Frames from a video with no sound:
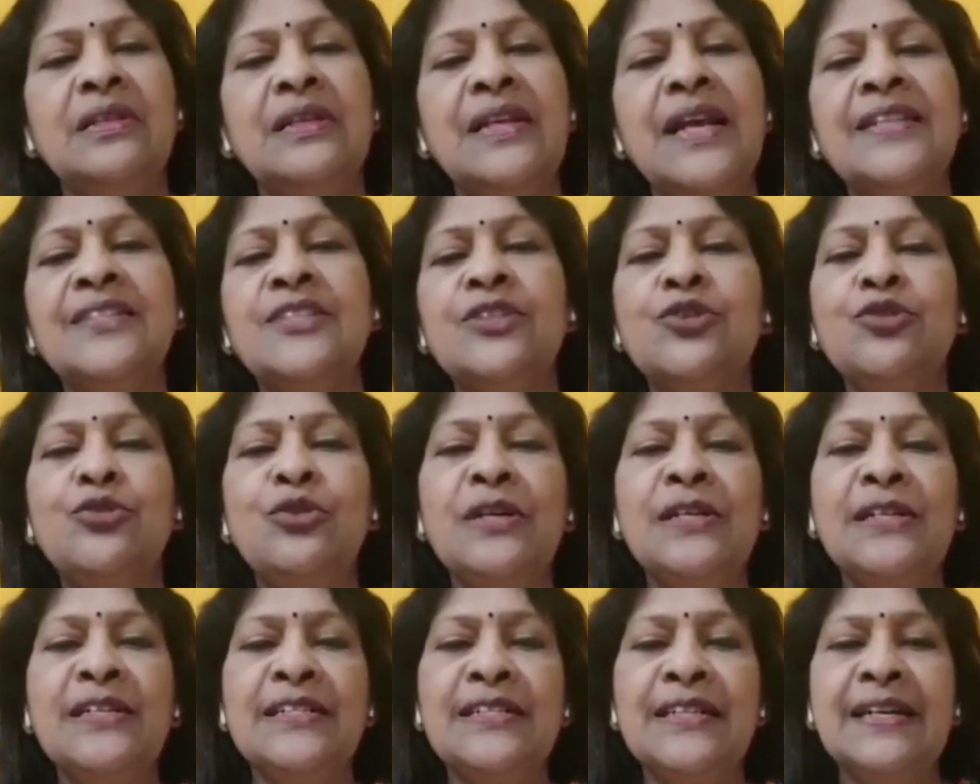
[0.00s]
Let's
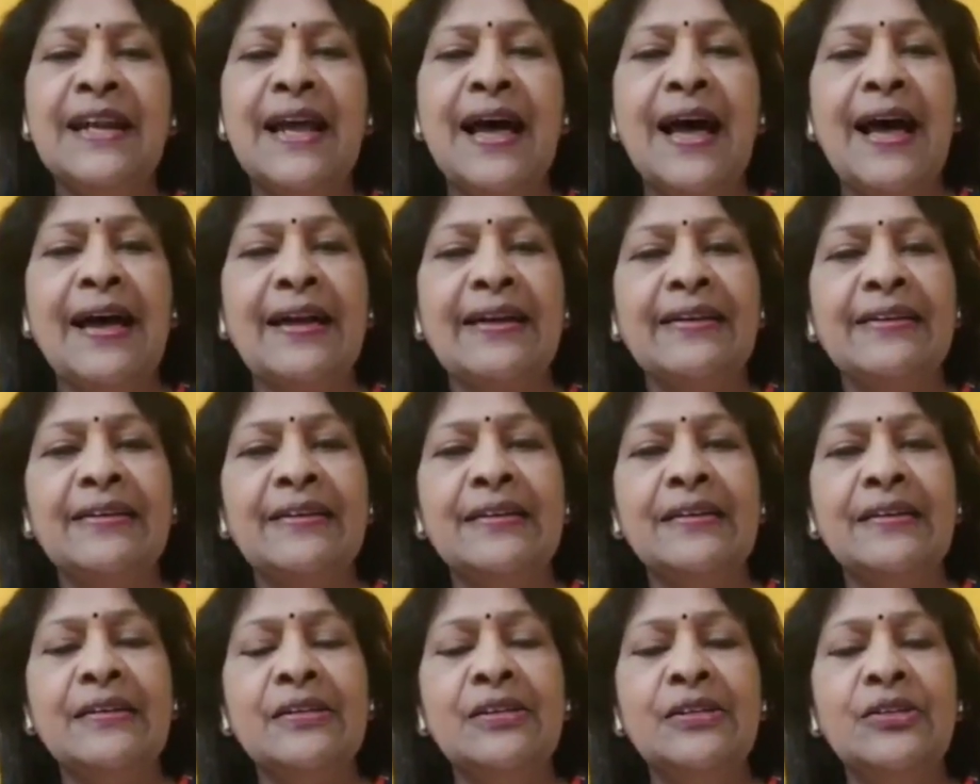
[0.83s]
go a little
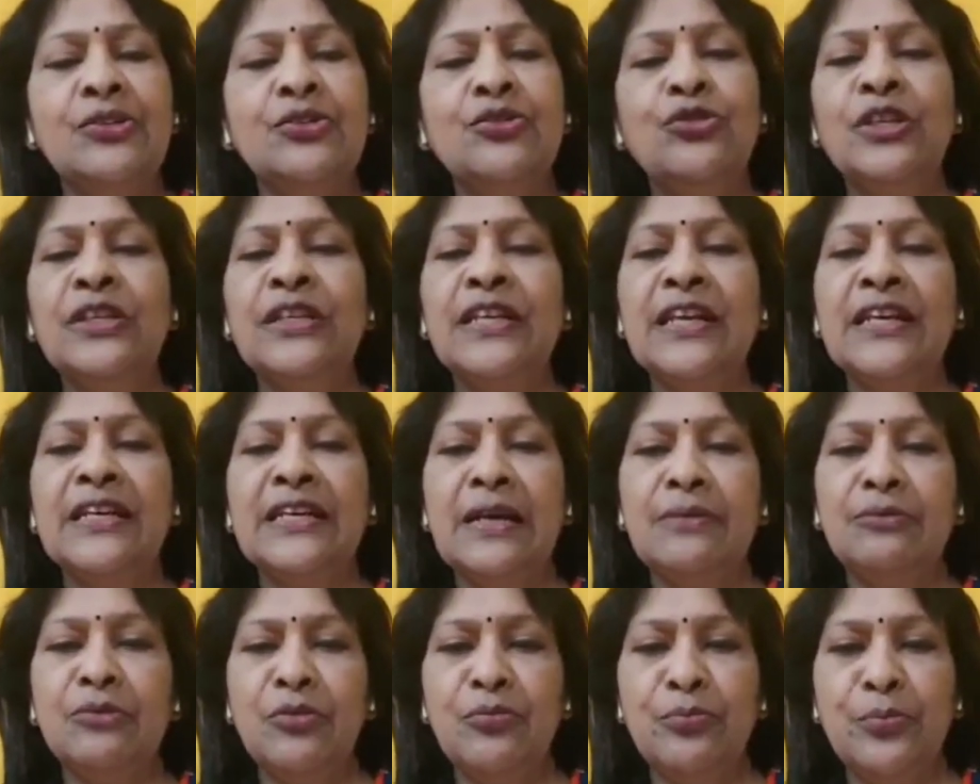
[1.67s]
higher to the
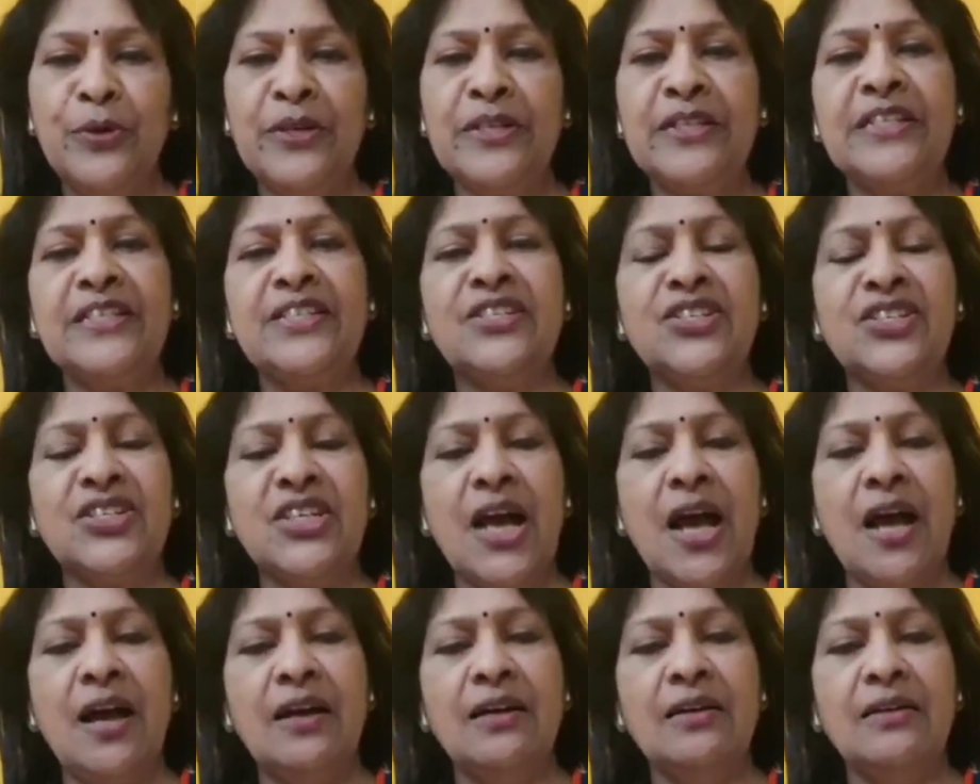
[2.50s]
kingdom of
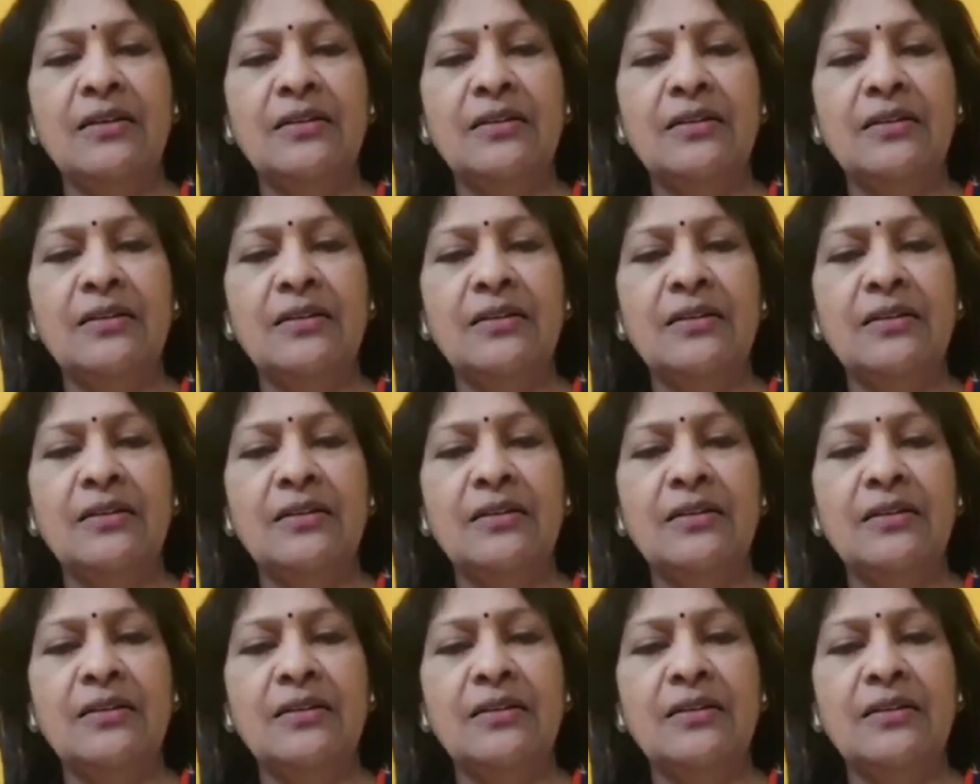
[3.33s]
Protista.